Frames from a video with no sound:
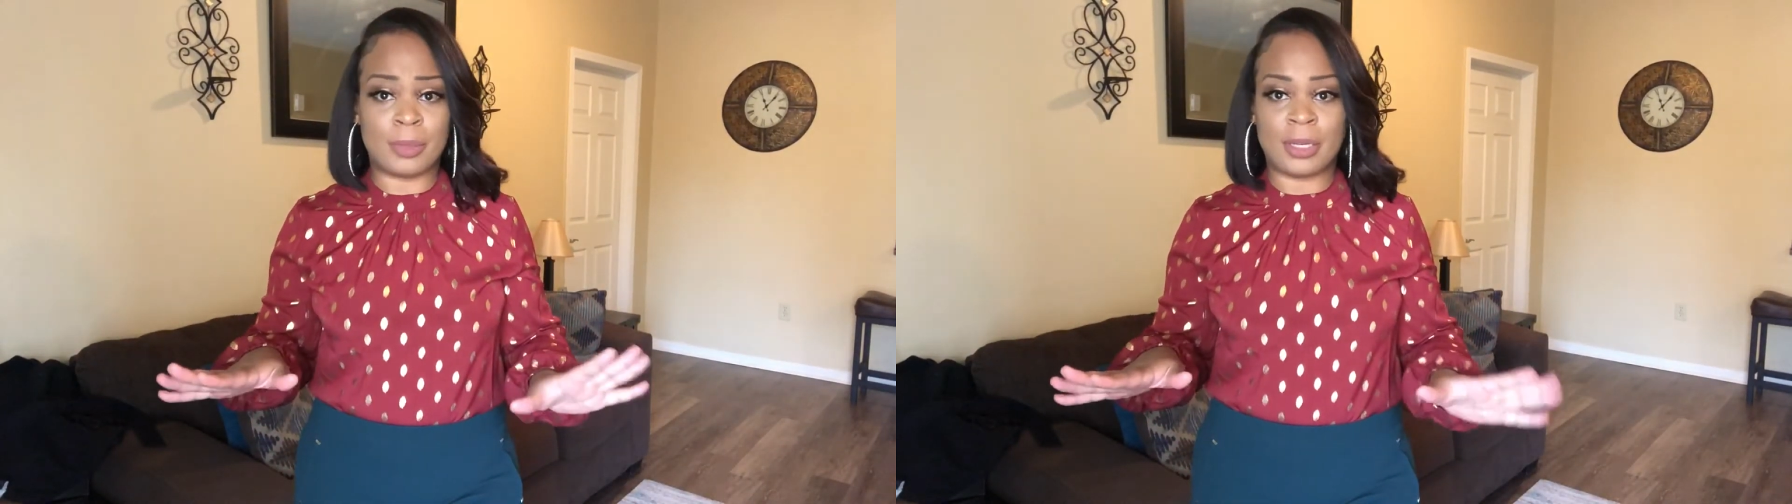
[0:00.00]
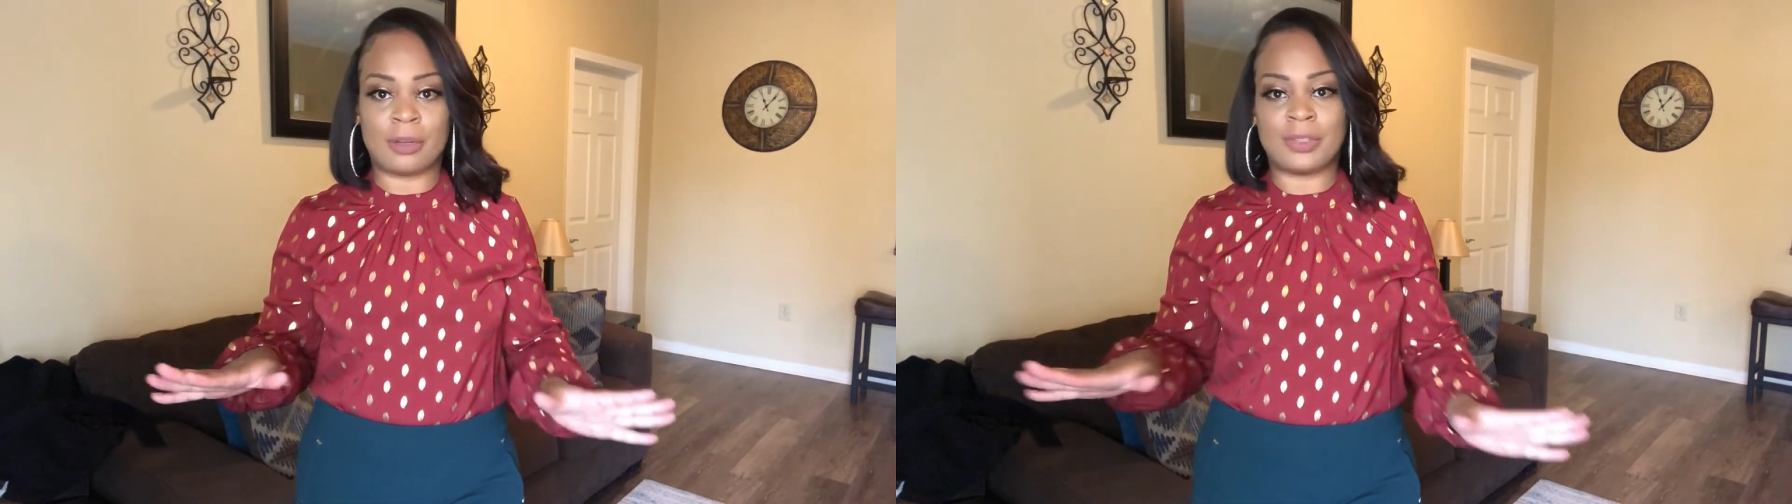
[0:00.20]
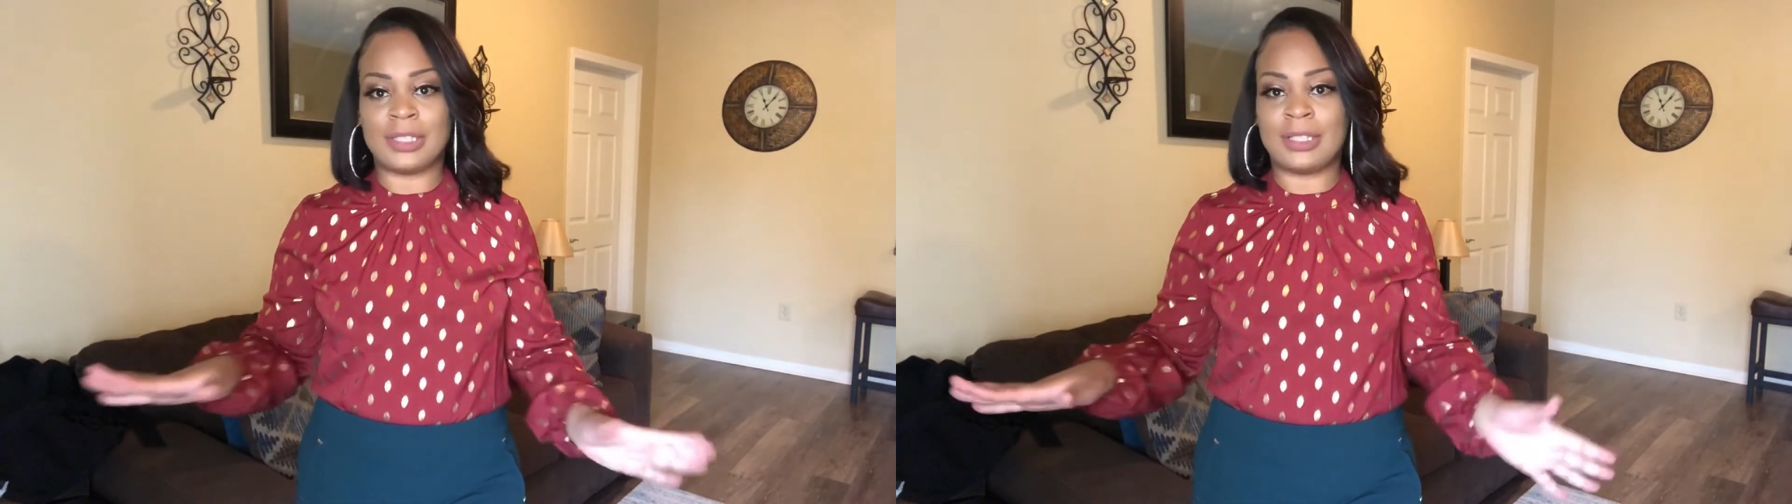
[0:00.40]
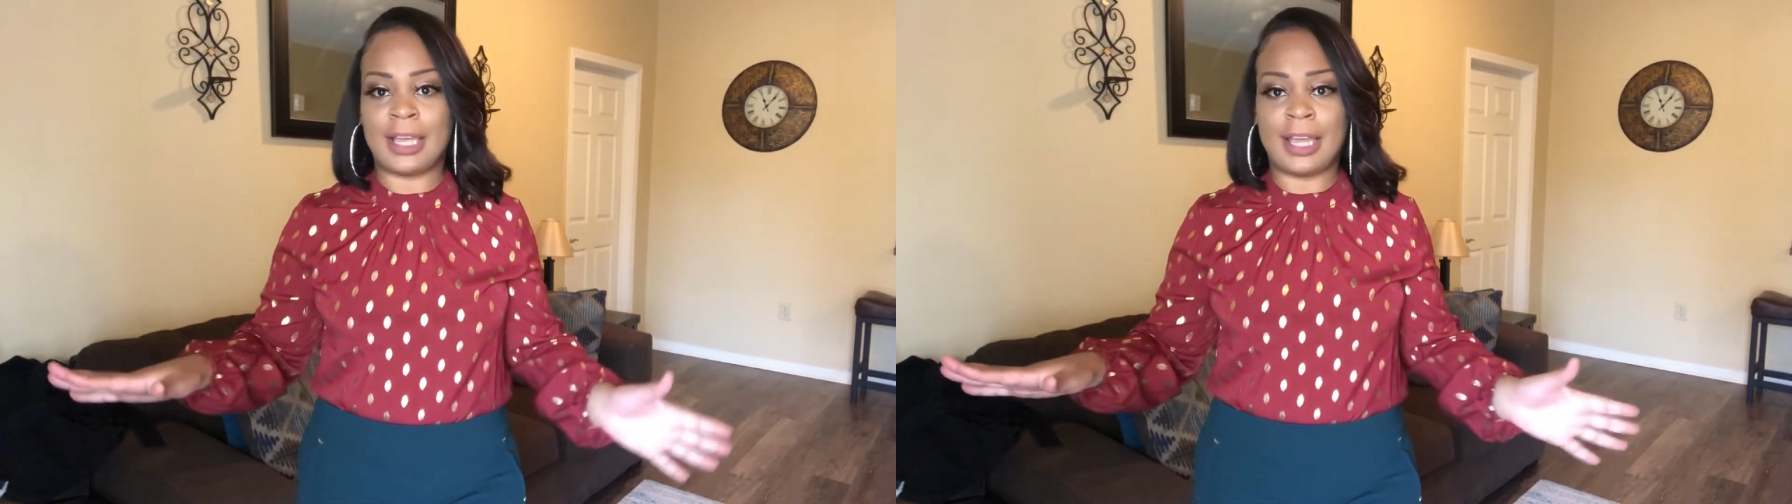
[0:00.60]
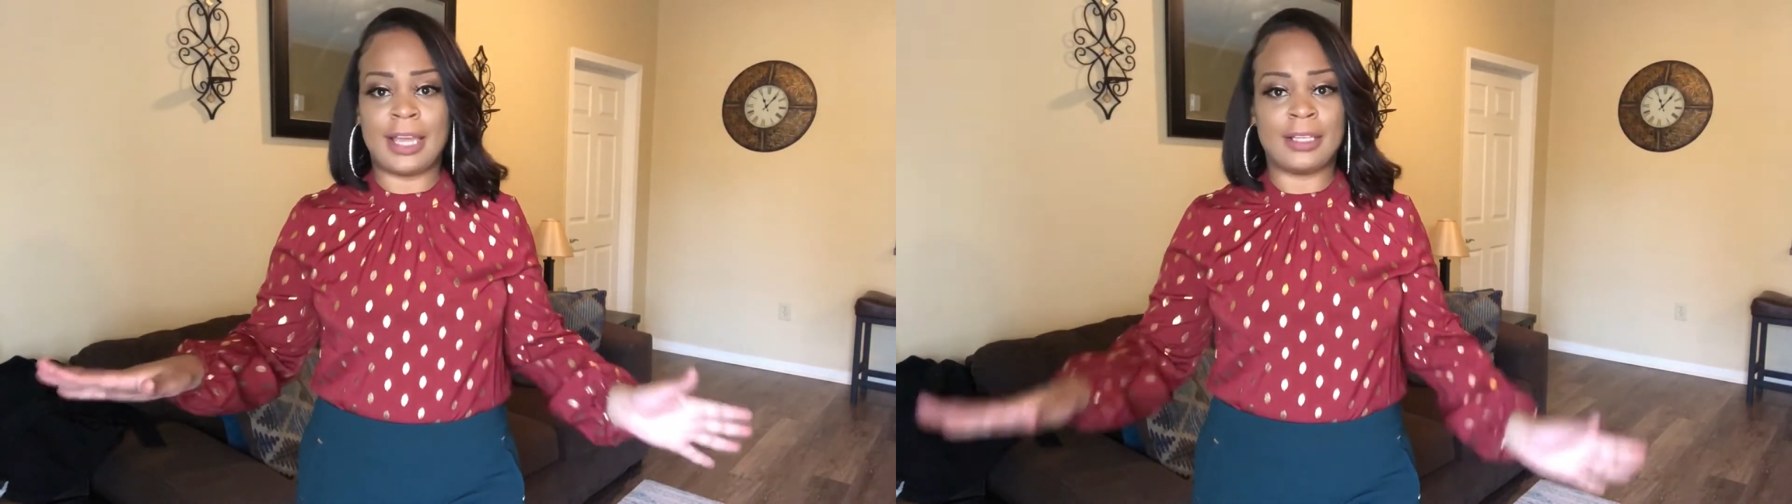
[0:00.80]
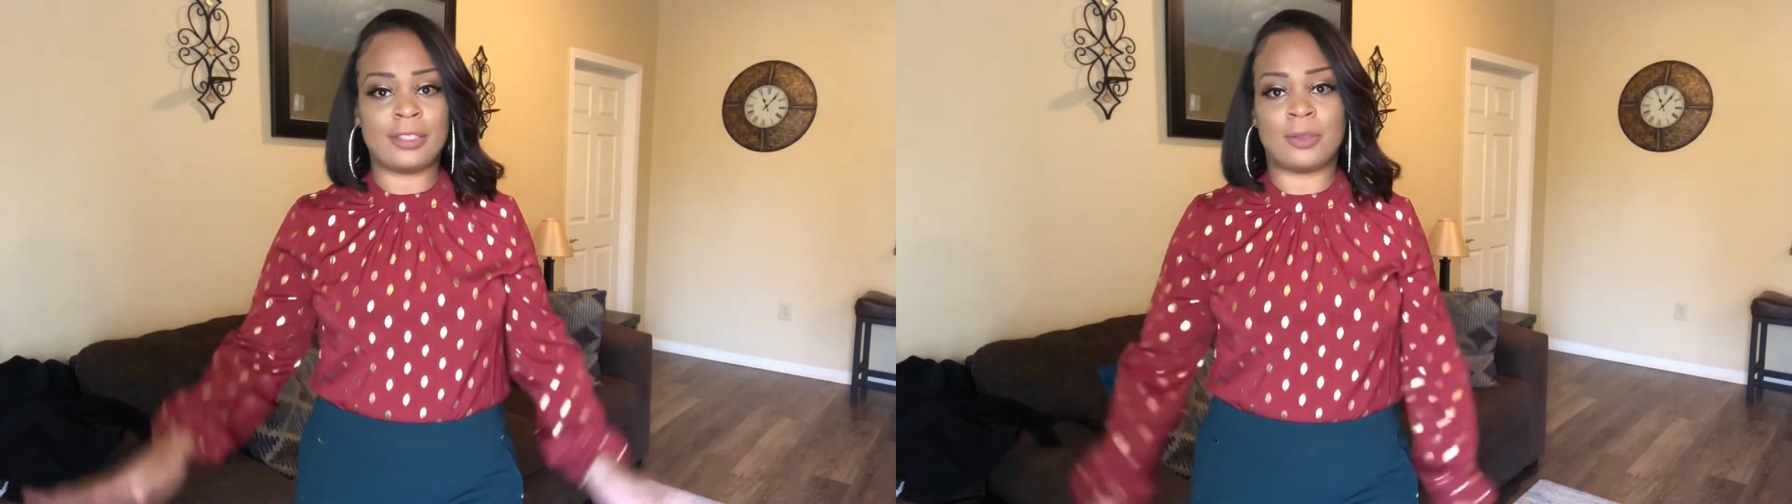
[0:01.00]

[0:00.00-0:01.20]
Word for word: pair of slacks